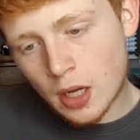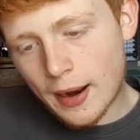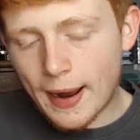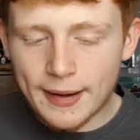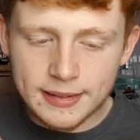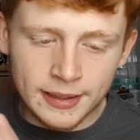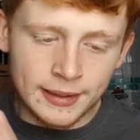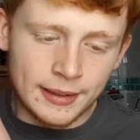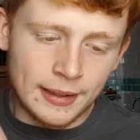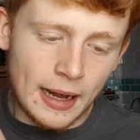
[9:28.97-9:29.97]
And
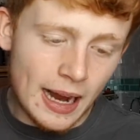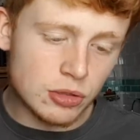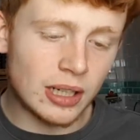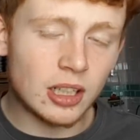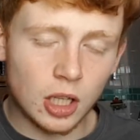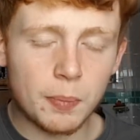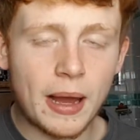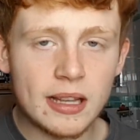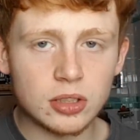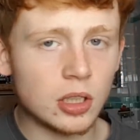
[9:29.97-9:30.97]
I tried a lot of
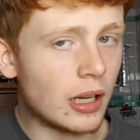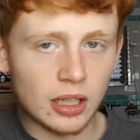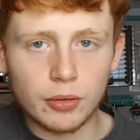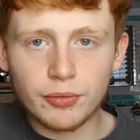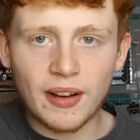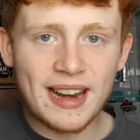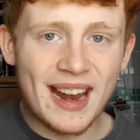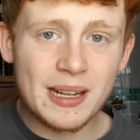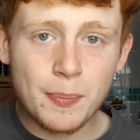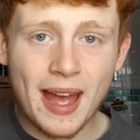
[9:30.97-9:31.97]
pairs on and I couldn't find
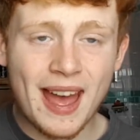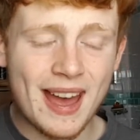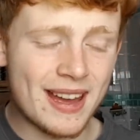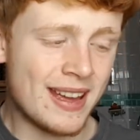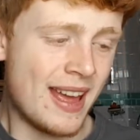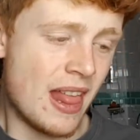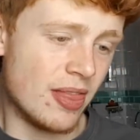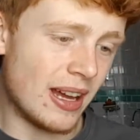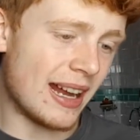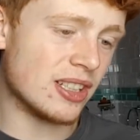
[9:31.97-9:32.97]
any pair
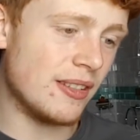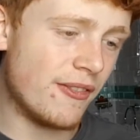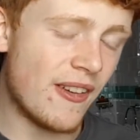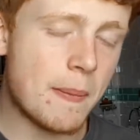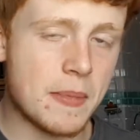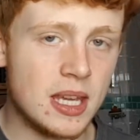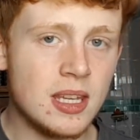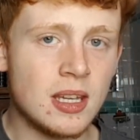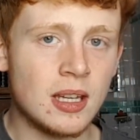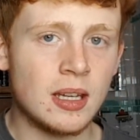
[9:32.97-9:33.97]
that actually fit me.
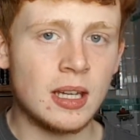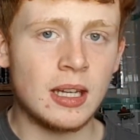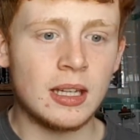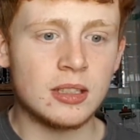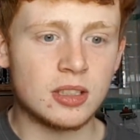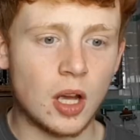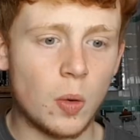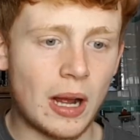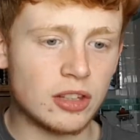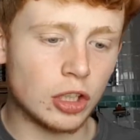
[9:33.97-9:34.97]

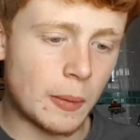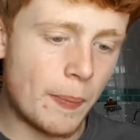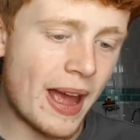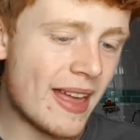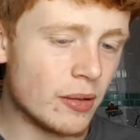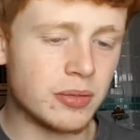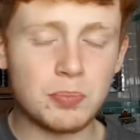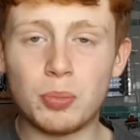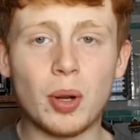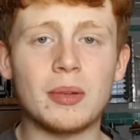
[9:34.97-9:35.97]
So I took a pair that was
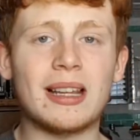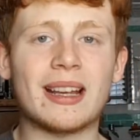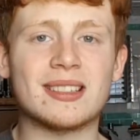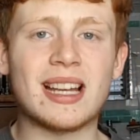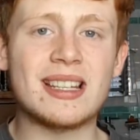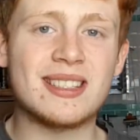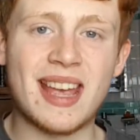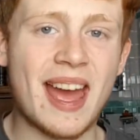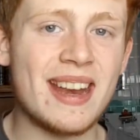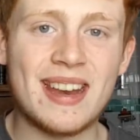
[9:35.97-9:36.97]
probably like a size
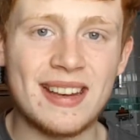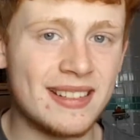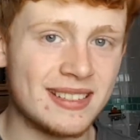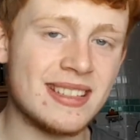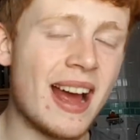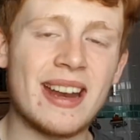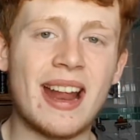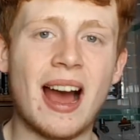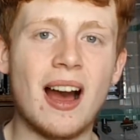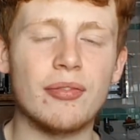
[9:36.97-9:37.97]
10,
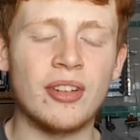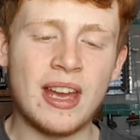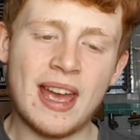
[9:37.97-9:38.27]
9.5.